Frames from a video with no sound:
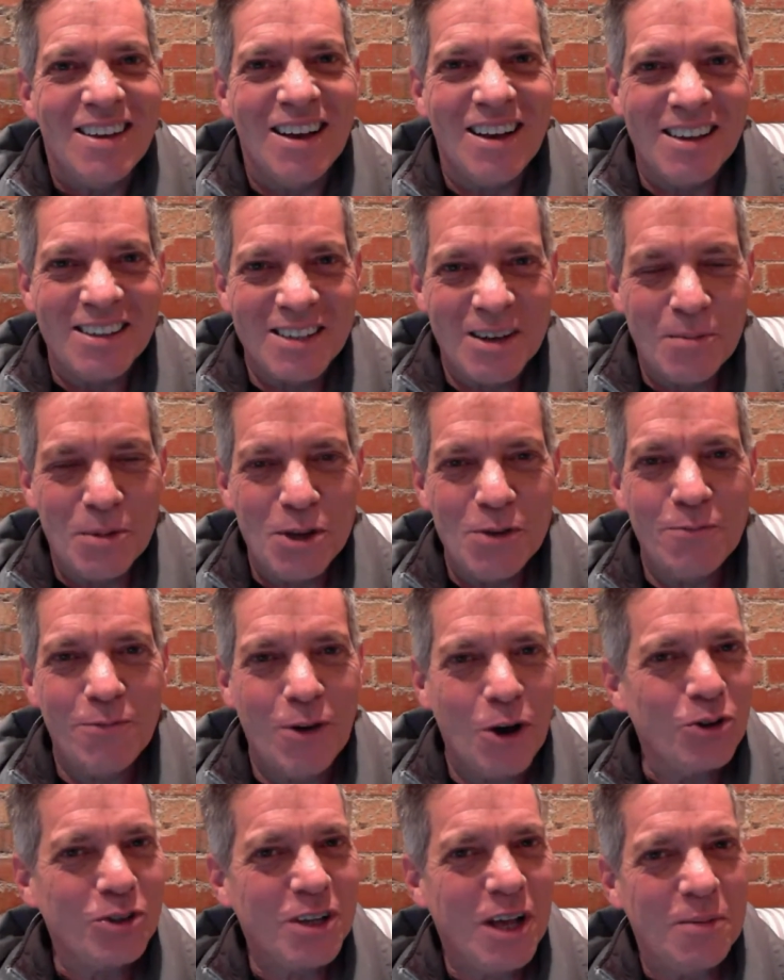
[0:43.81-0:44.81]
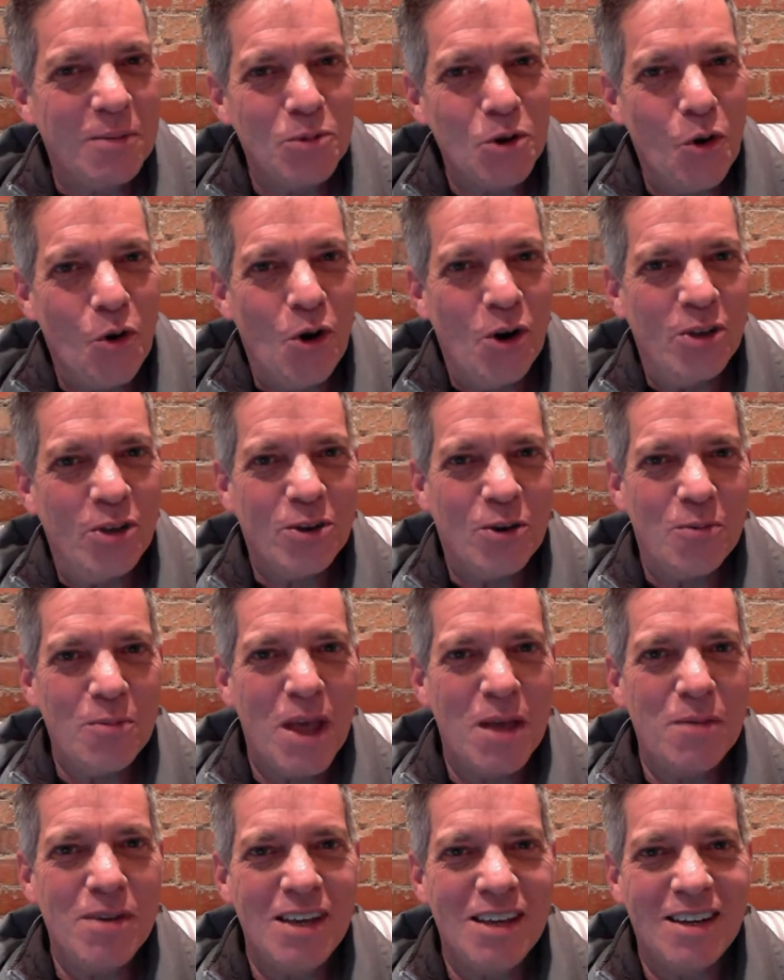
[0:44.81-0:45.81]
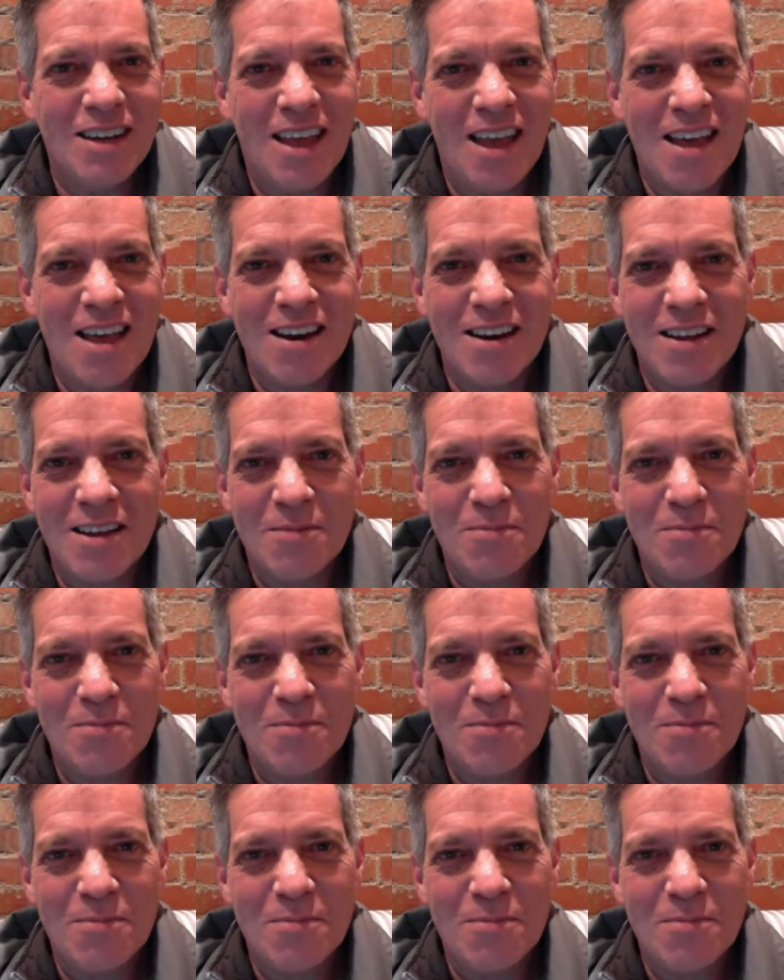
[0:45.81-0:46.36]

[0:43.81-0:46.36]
Some of you folks up north, or maybe in Canada,